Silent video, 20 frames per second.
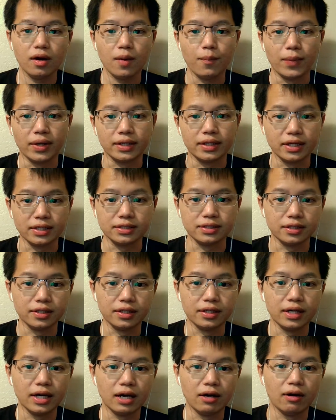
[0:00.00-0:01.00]
my case study,
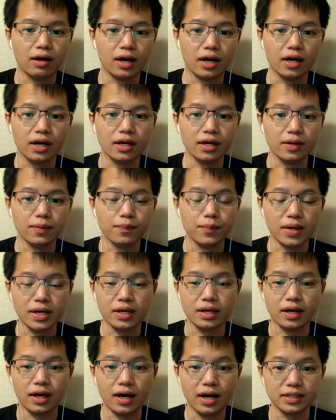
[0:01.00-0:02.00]
how I made
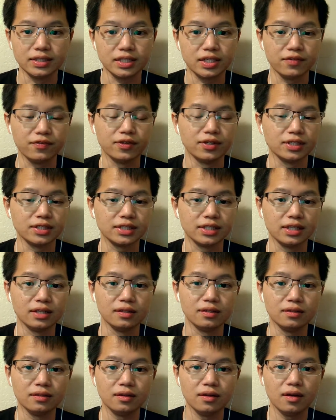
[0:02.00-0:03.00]
a high ticket
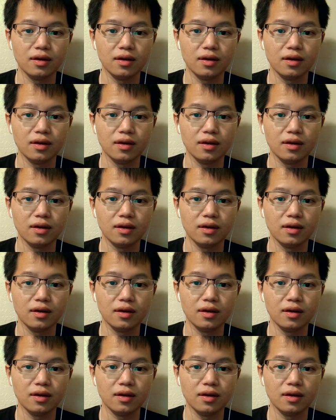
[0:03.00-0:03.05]
PSL,